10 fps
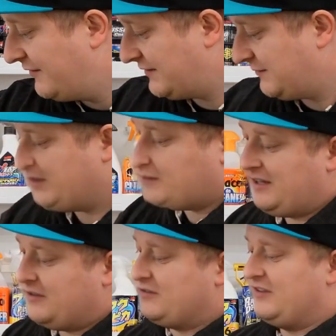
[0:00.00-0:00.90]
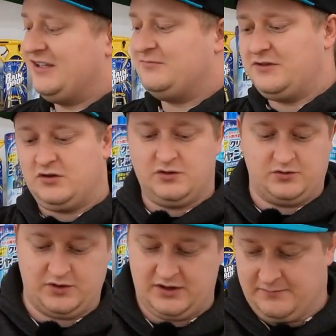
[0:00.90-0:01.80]
I want to take a look at it with you
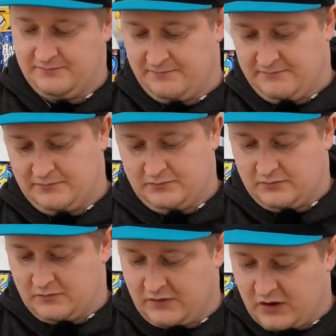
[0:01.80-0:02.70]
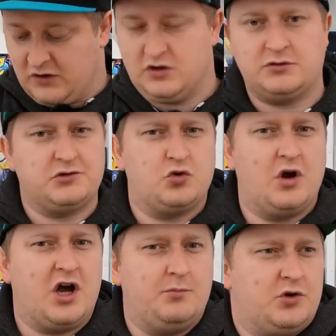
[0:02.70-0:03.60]
as well. Don't know if you
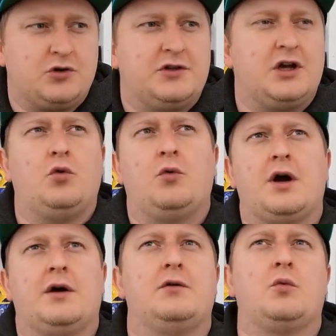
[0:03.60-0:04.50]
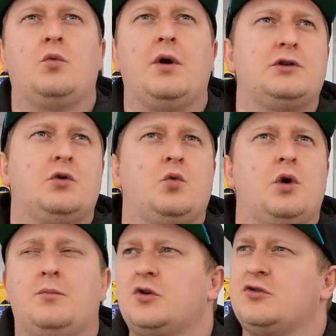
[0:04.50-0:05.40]
are motorcycle riders or into
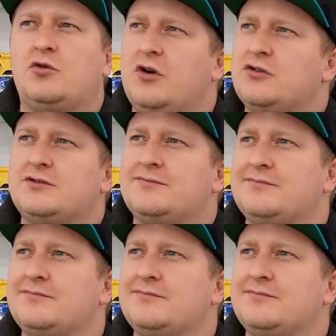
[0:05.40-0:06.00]
quad motocross.